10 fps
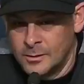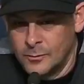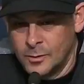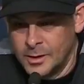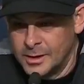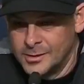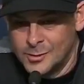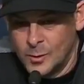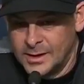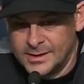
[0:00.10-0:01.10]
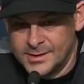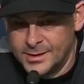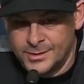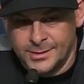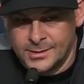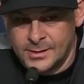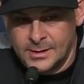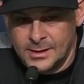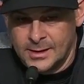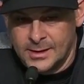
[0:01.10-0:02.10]
really good swing decisions. And,
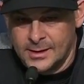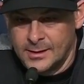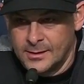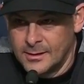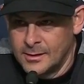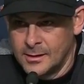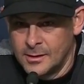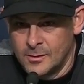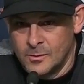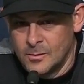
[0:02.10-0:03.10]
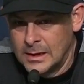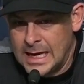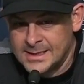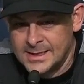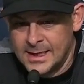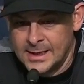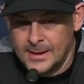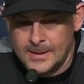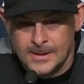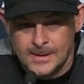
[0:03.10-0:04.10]
and you know, last night
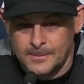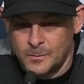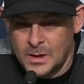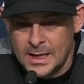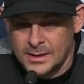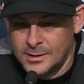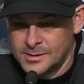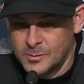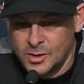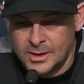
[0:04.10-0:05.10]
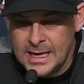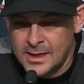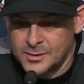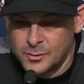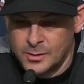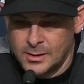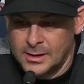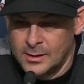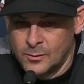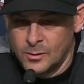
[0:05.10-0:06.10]
um, got into some good counts,
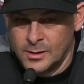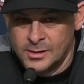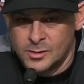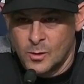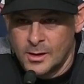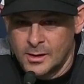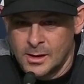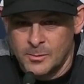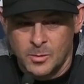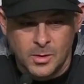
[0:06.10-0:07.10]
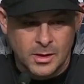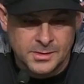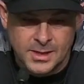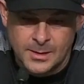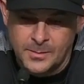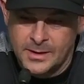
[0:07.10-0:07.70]
really, really squared a couple balls up.